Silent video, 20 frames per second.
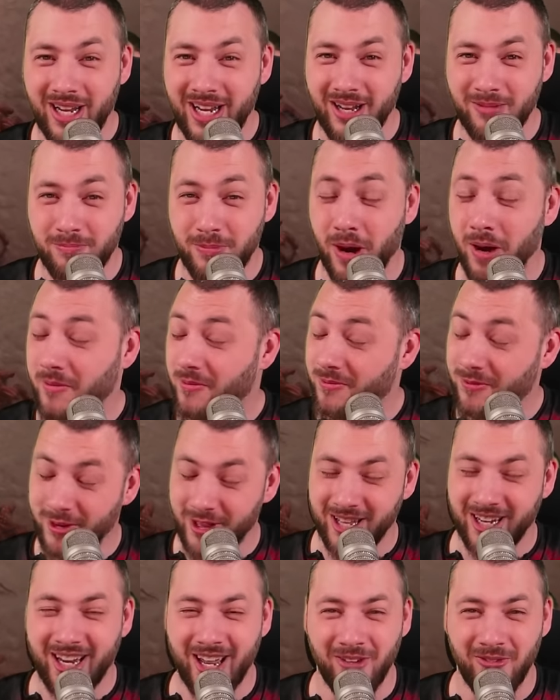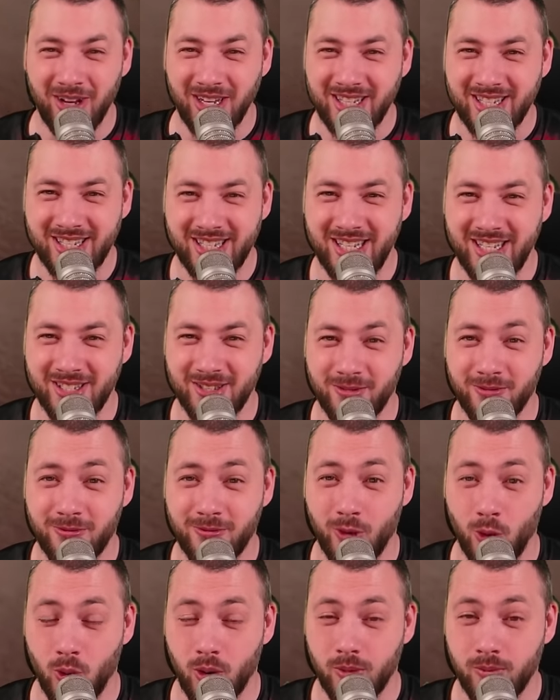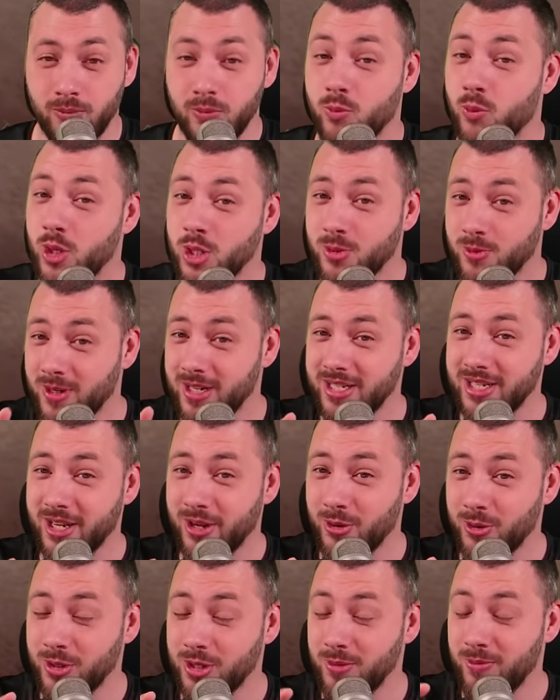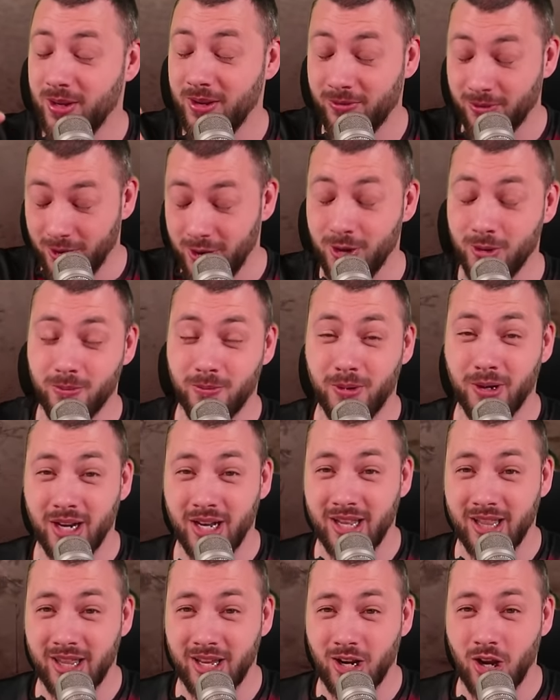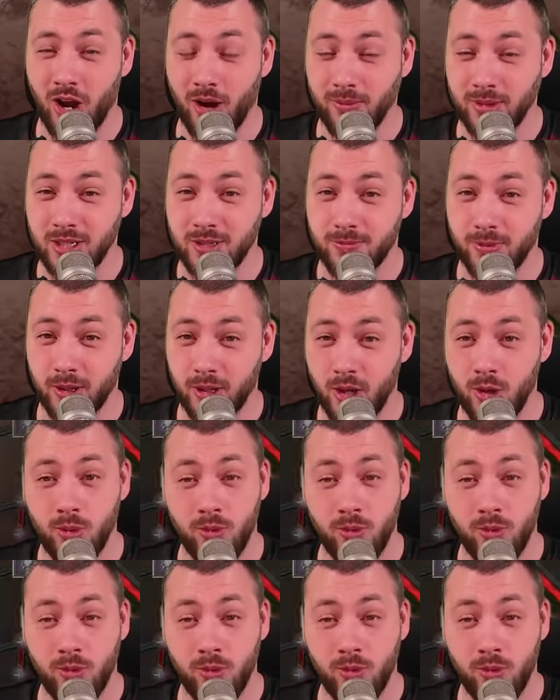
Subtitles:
get pumped for the coming Season 4. Which one is it going to be for you? Put it in the comments below.